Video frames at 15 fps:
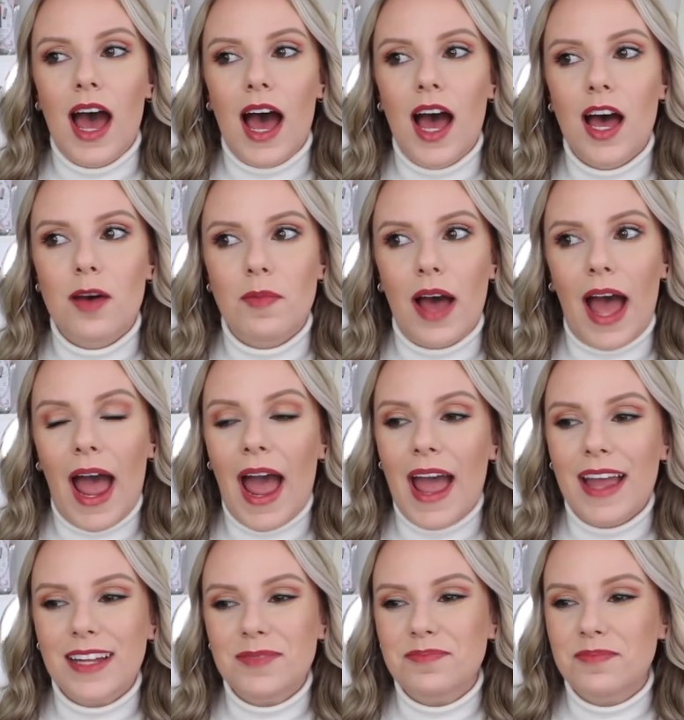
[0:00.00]
Um,
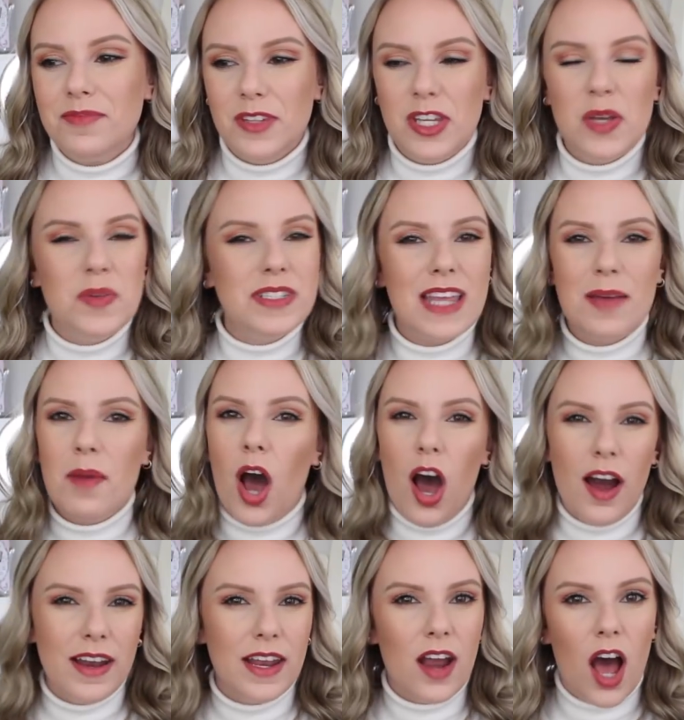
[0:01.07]
I use them
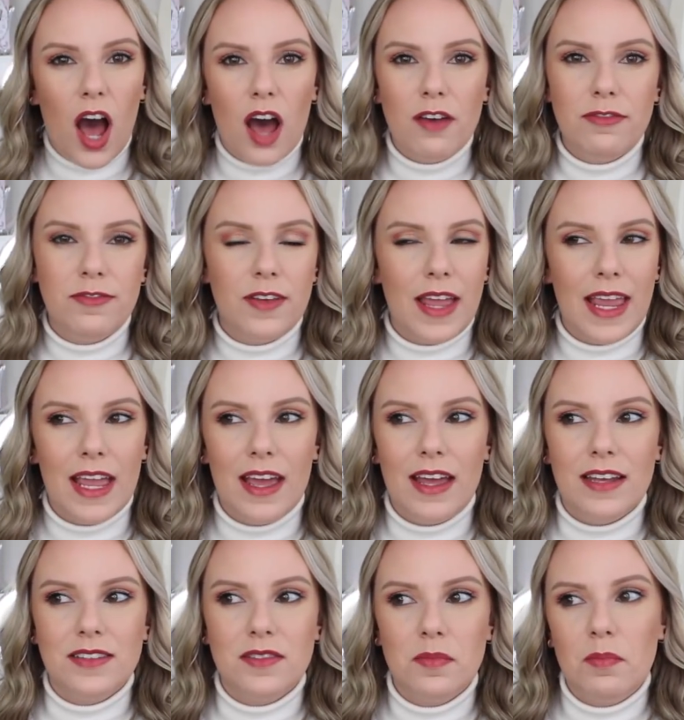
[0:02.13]
on and off
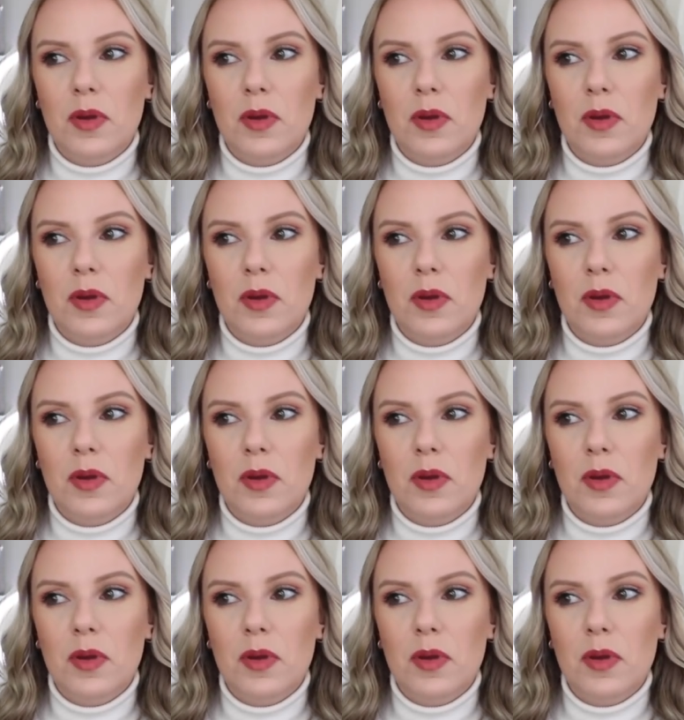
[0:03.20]
and